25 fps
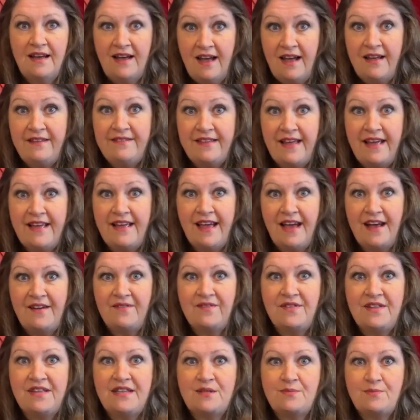and they have
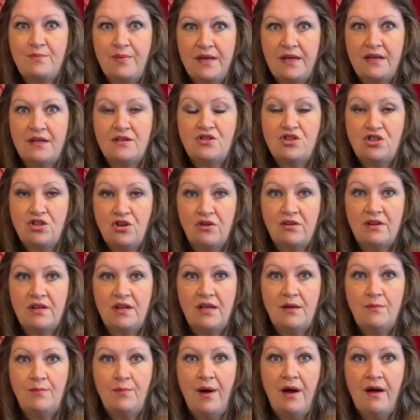these big
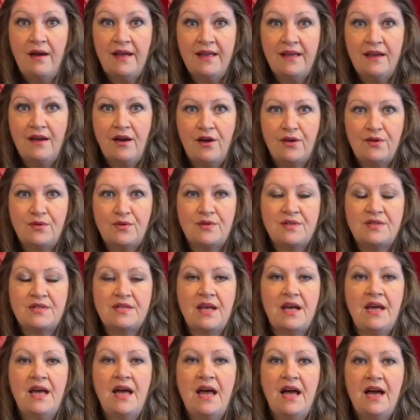chunky pine cones.
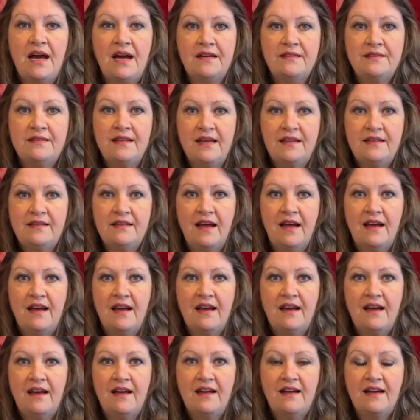And then
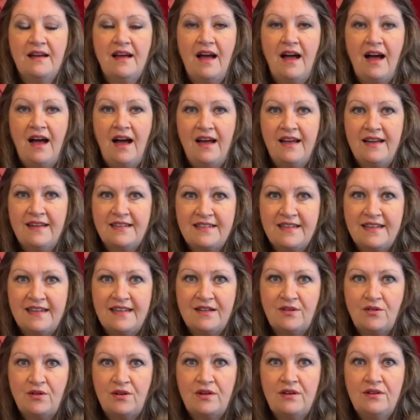I had a
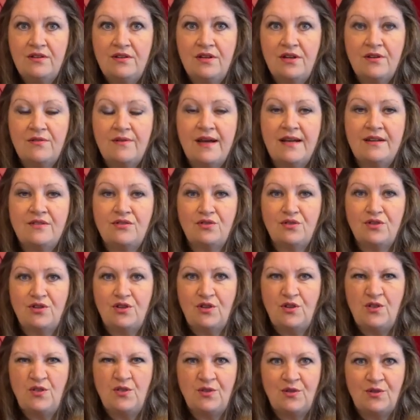little look around on
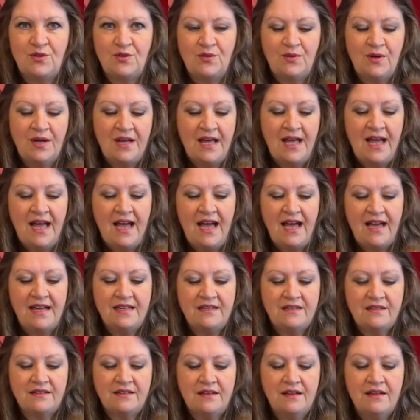Google,
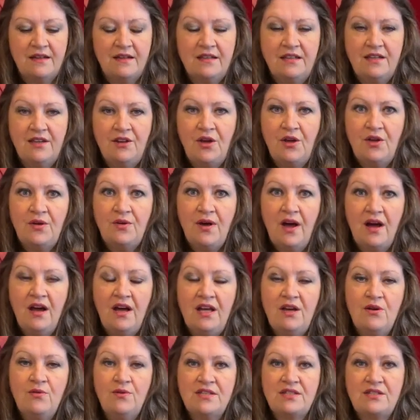and, you know, I
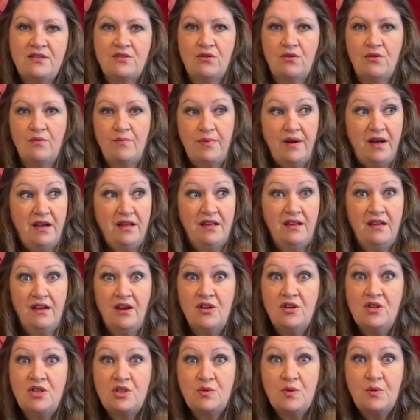always thought pine
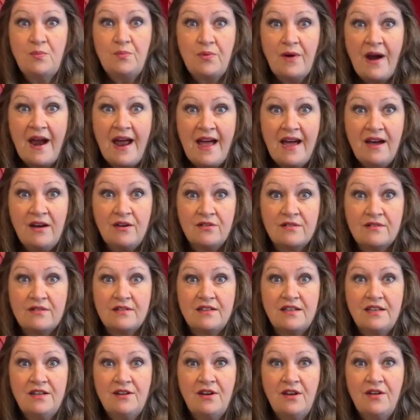cones were brown.
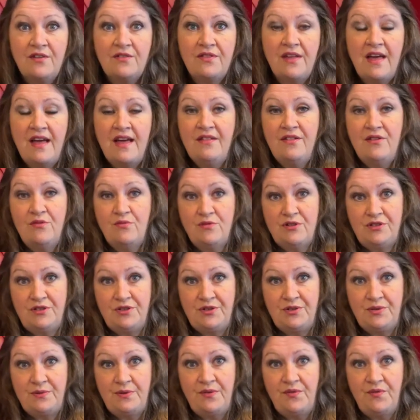You know, they're the
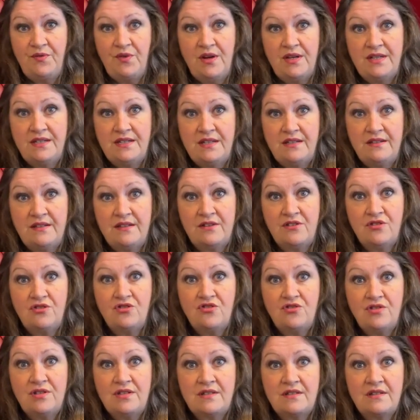ones we find in the
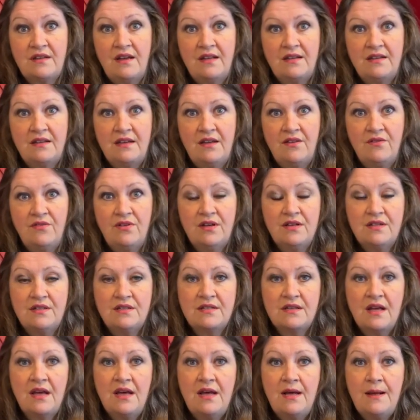countryside near us.
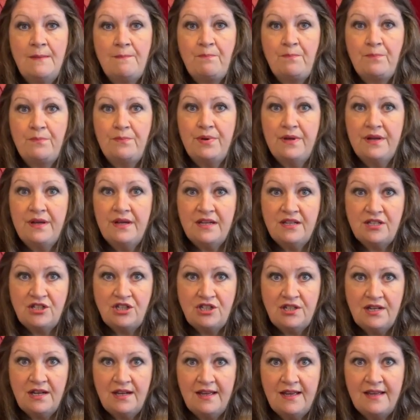But
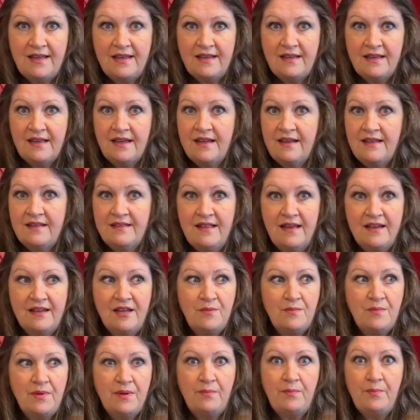actually, they
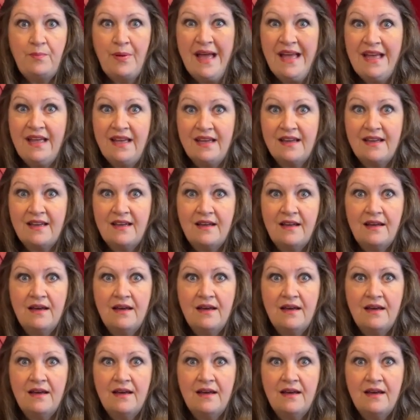can be pink